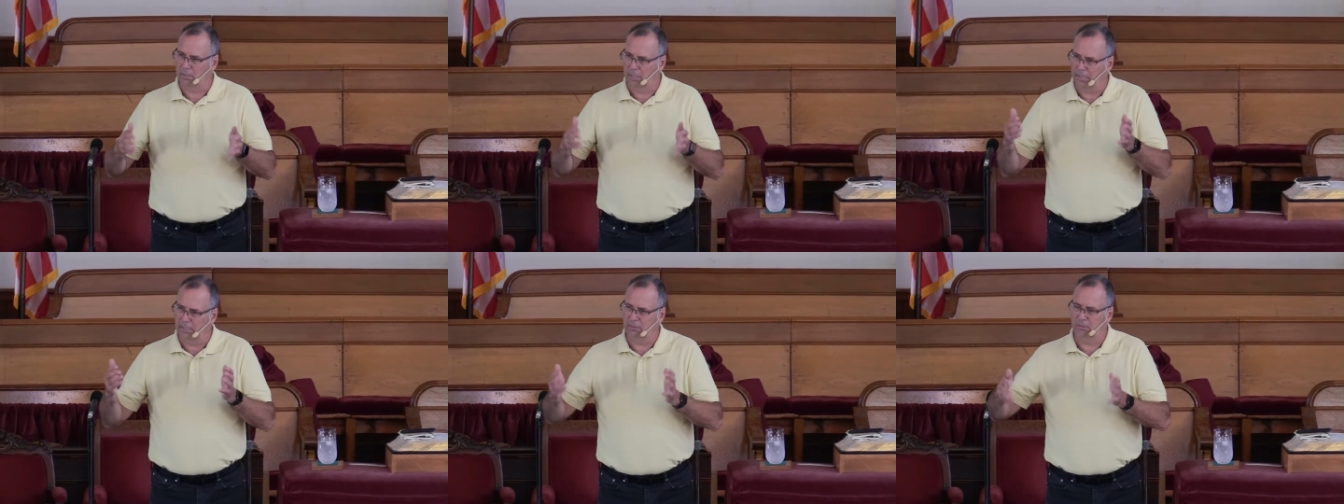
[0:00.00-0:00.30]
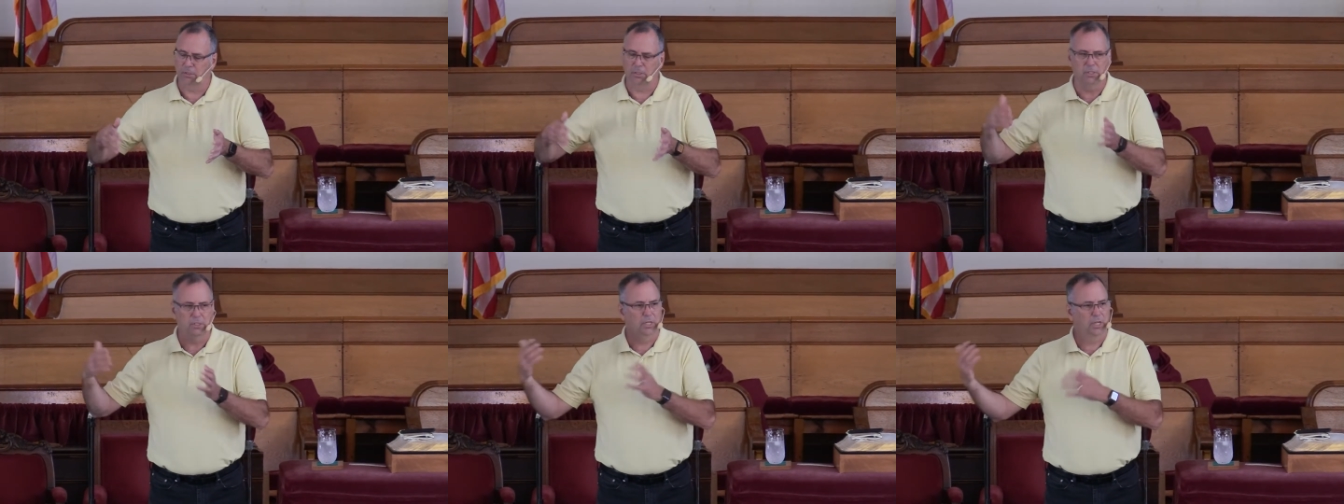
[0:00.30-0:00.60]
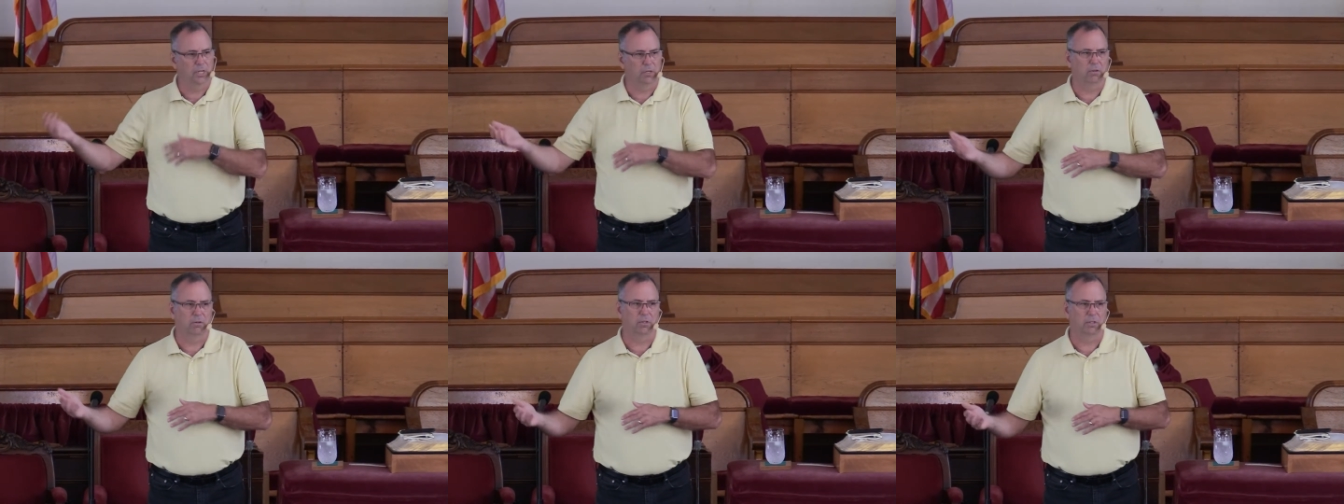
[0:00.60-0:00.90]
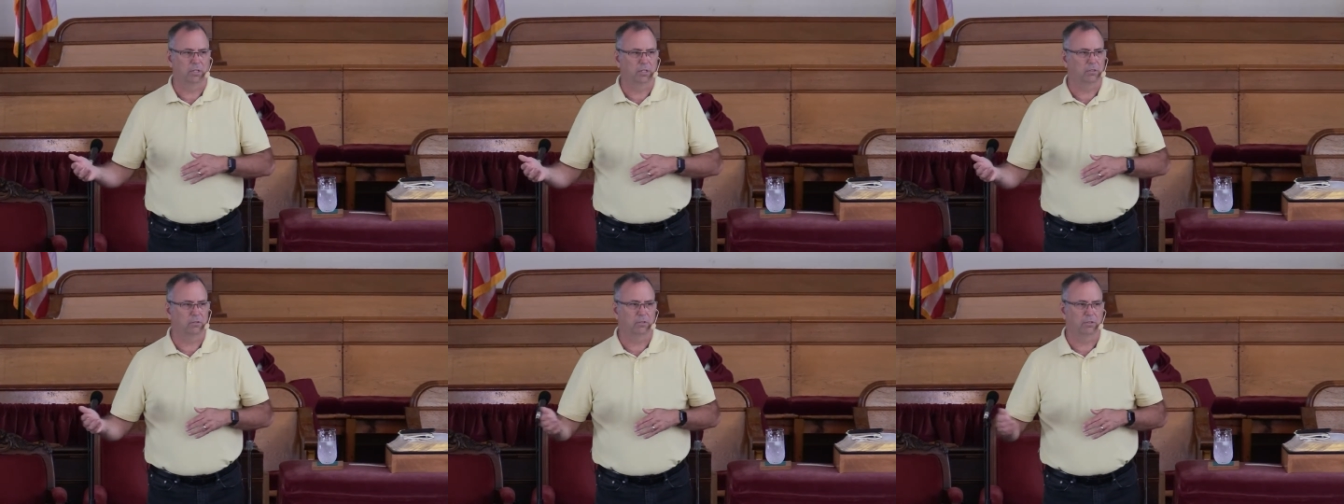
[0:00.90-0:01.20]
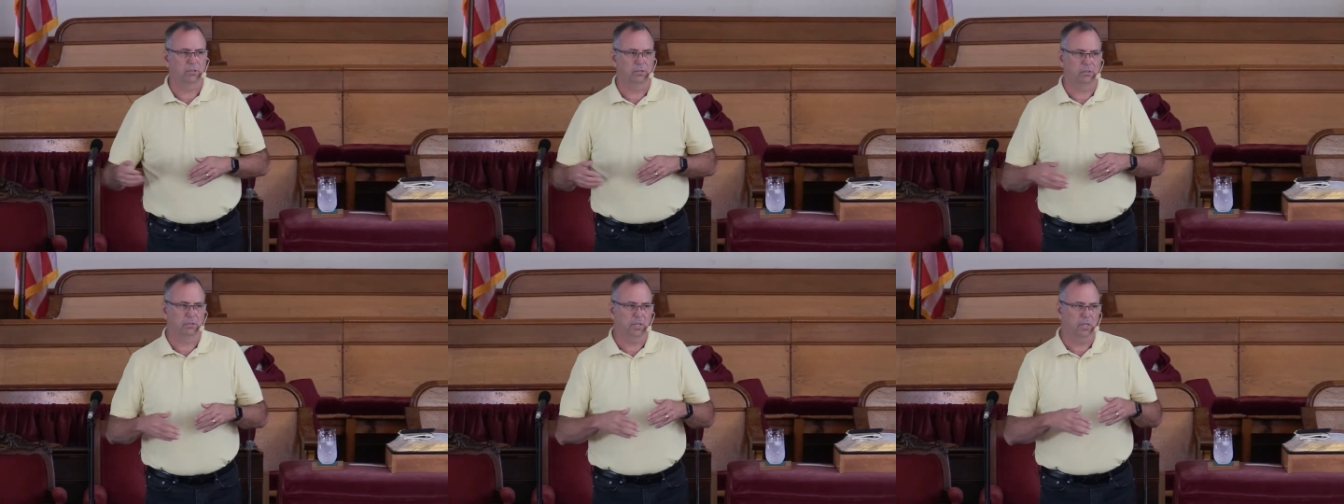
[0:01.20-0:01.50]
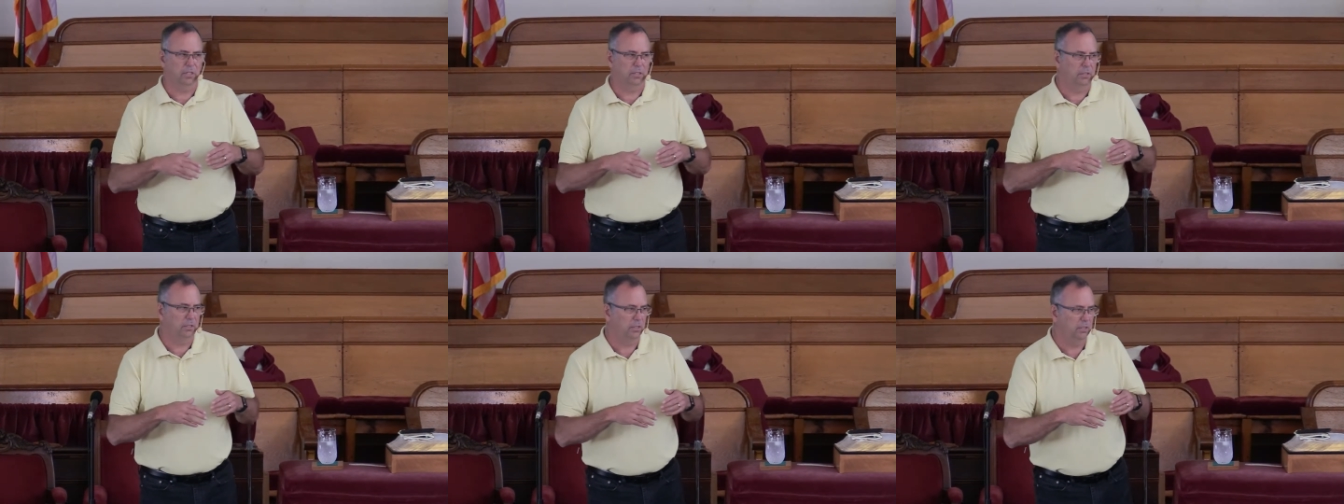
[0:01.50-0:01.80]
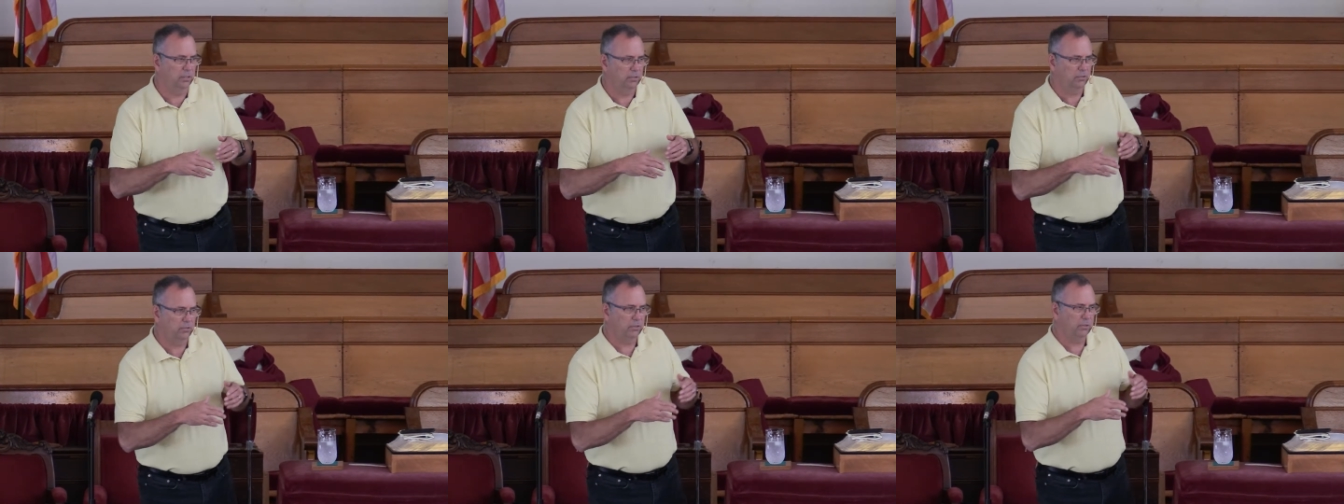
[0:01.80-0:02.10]
gets an inheritance, a son
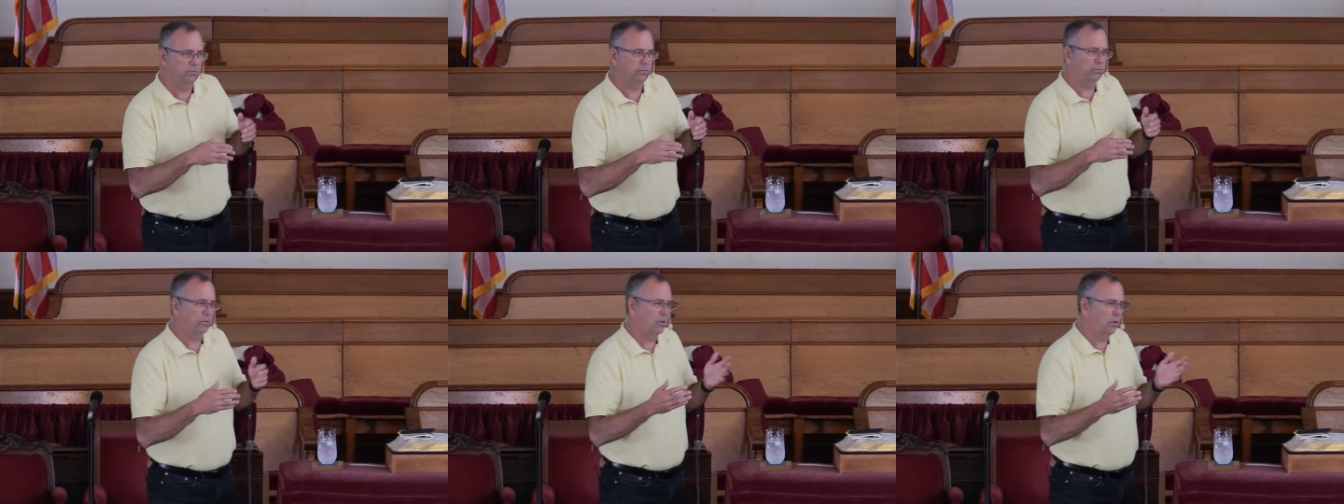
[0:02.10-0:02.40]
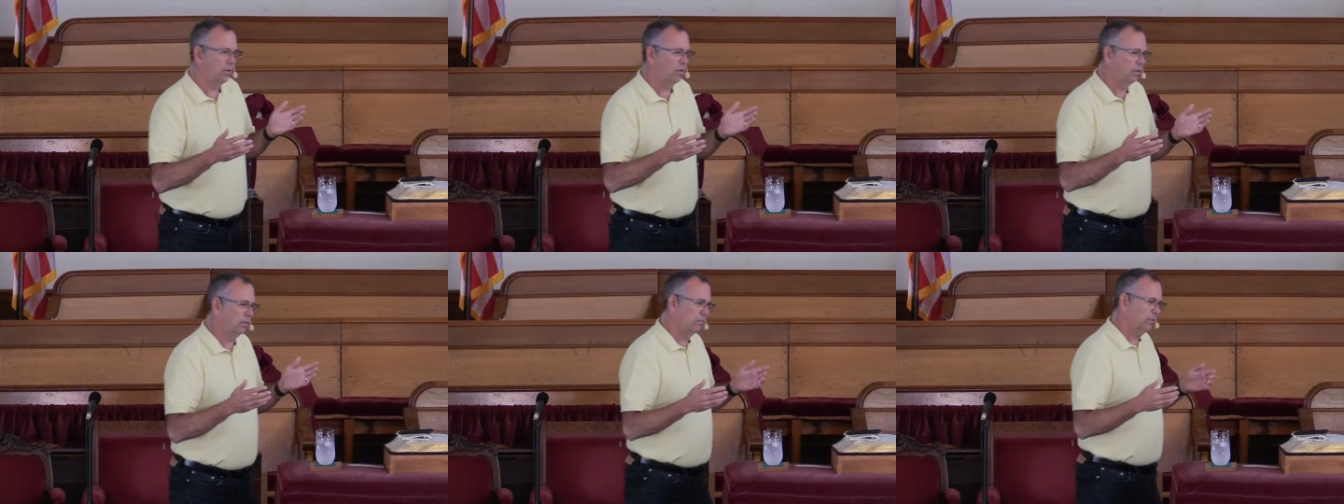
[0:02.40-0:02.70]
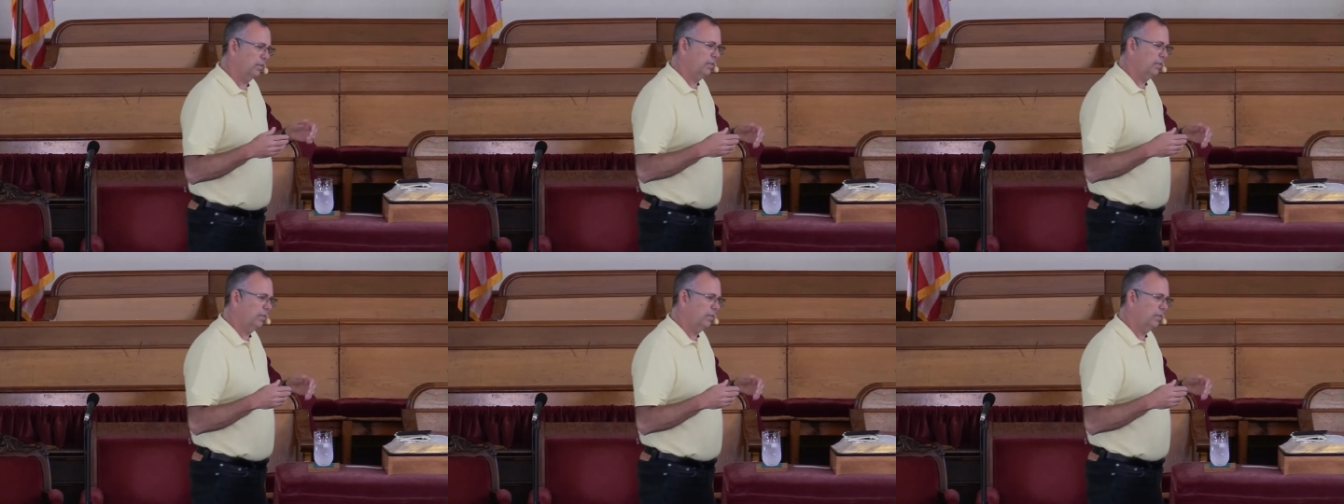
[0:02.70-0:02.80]
is involved.